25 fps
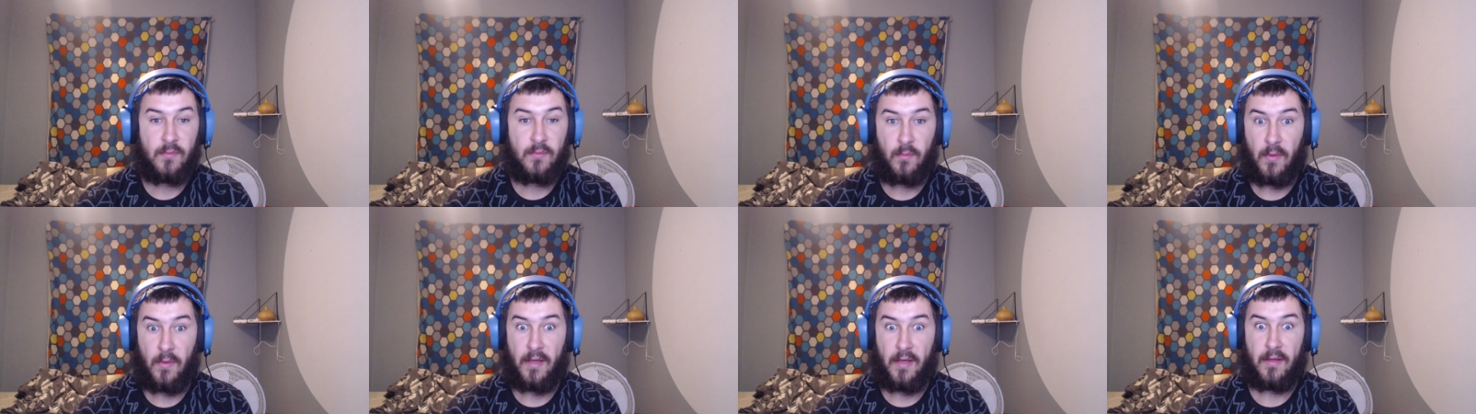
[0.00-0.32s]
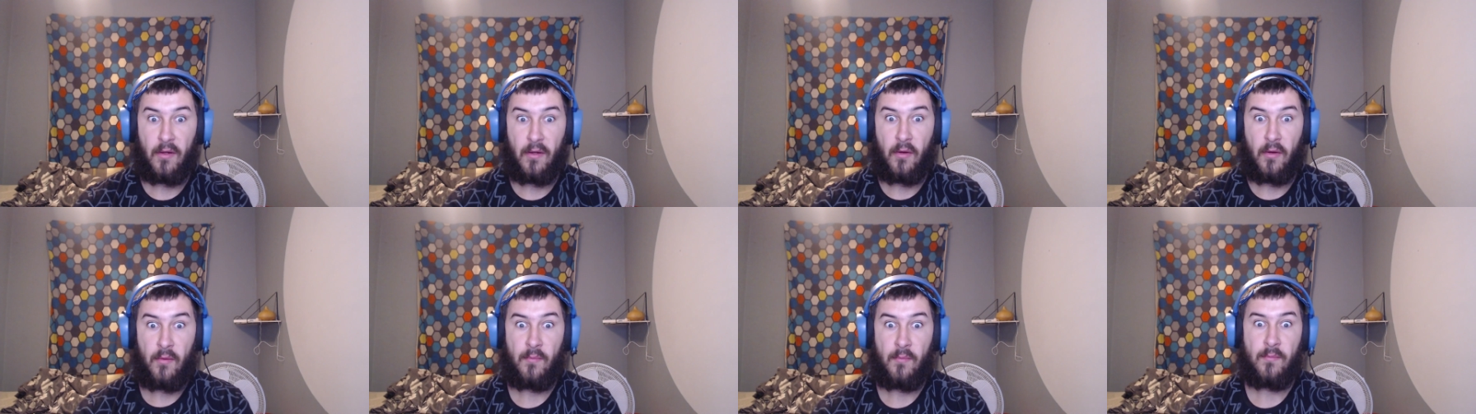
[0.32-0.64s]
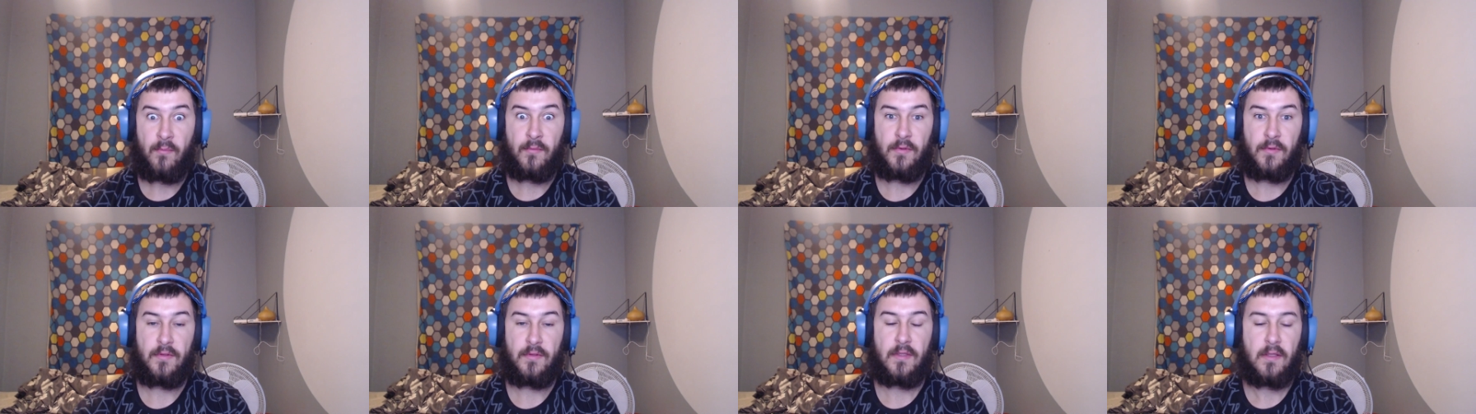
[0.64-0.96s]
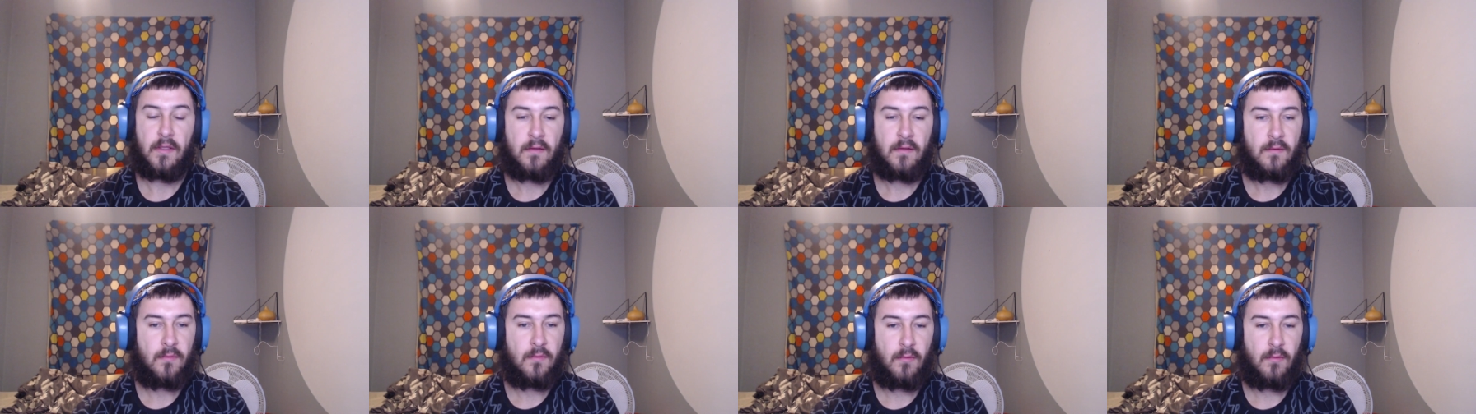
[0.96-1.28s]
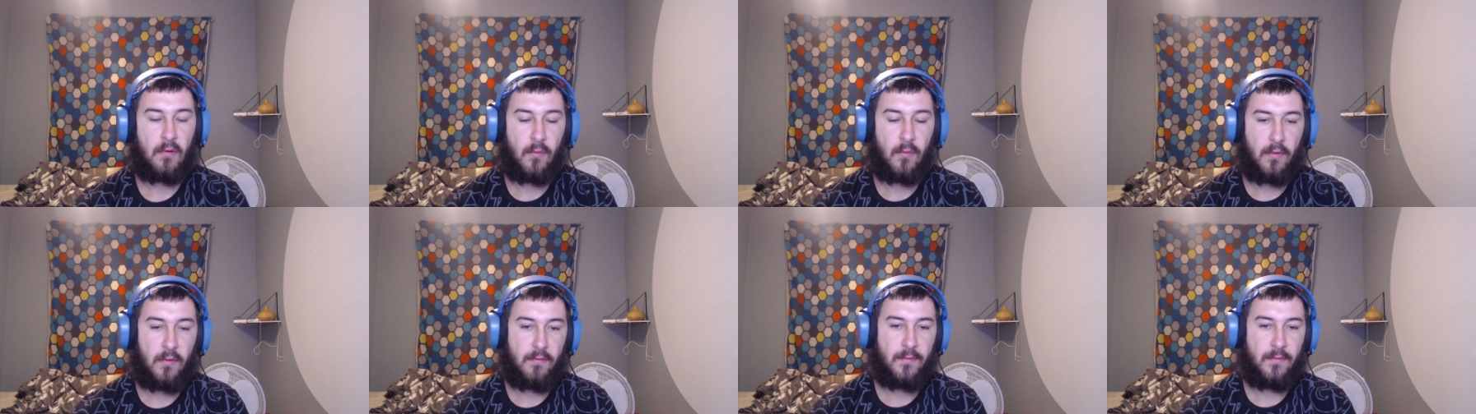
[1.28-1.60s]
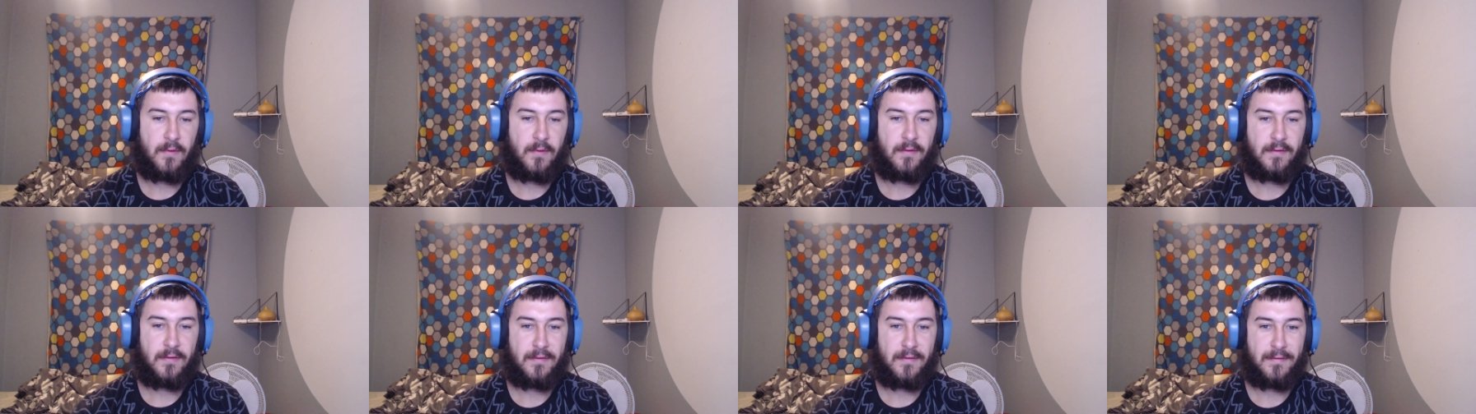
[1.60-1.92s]
my home, New Zealand, where we've
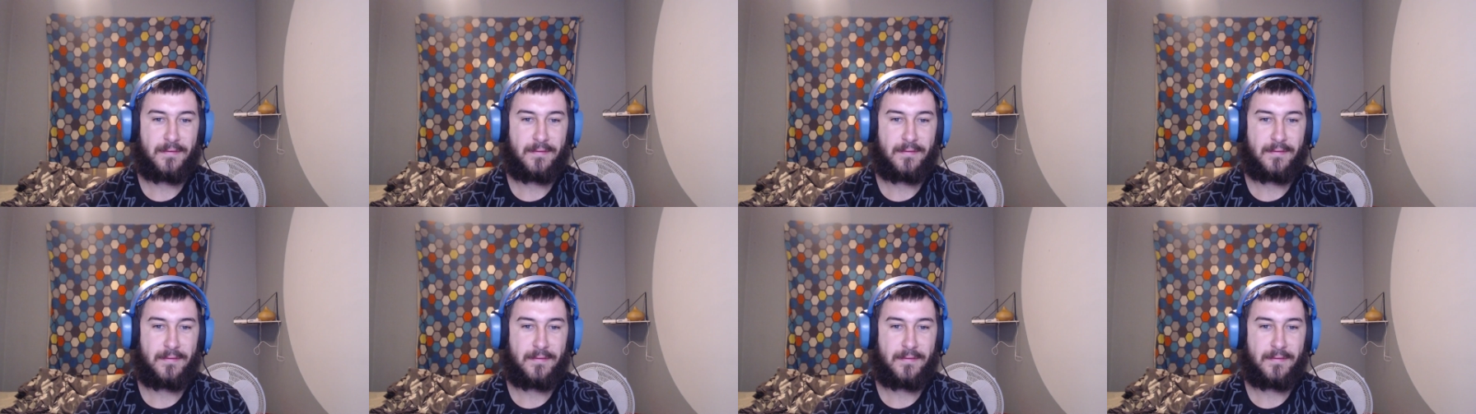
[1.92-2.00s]
been